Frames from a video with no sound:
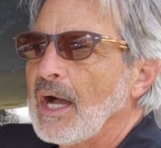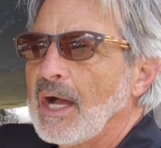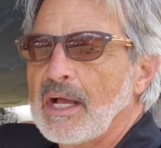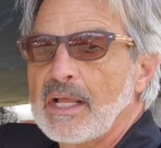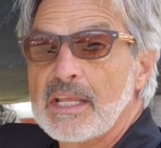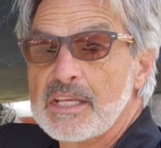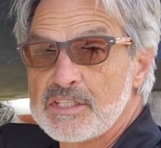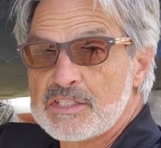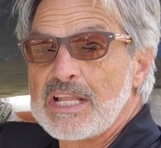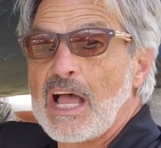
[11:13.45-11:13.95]

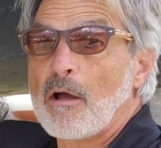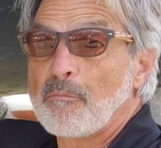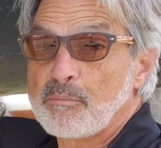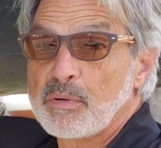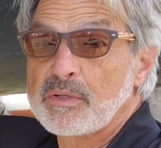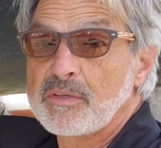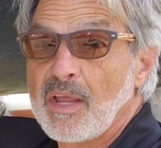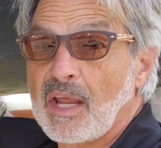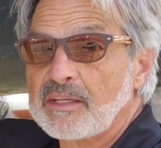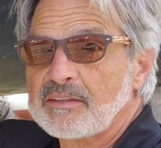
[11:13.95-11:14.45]
is now
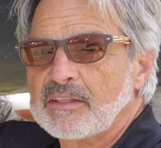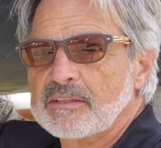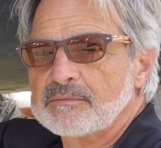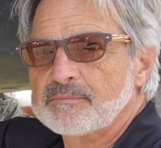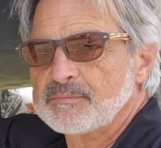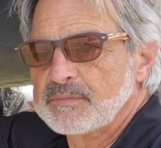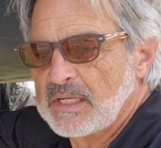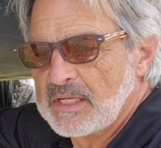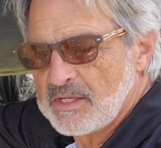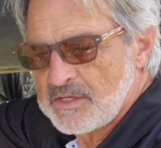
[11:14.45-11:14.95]
protected.
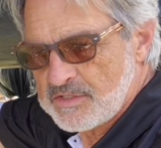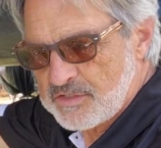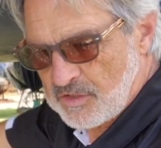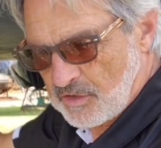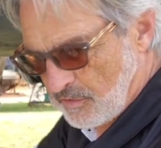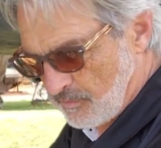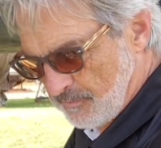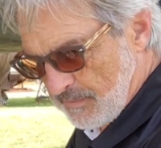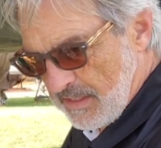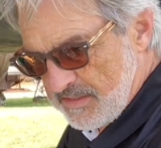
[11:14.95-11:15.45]

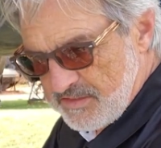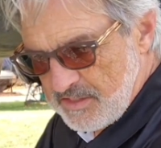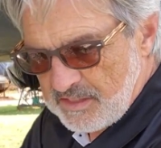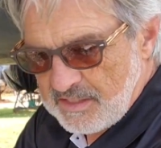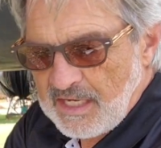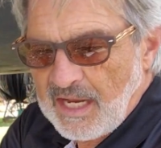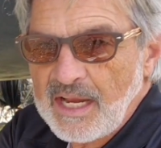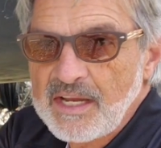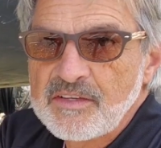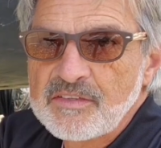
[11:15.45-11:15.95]
So that's it,
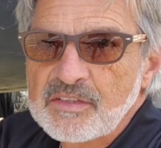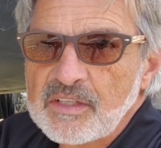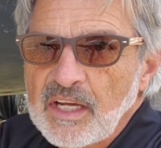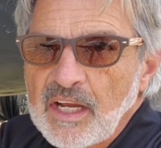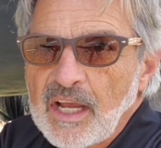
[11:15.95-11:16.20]
guys.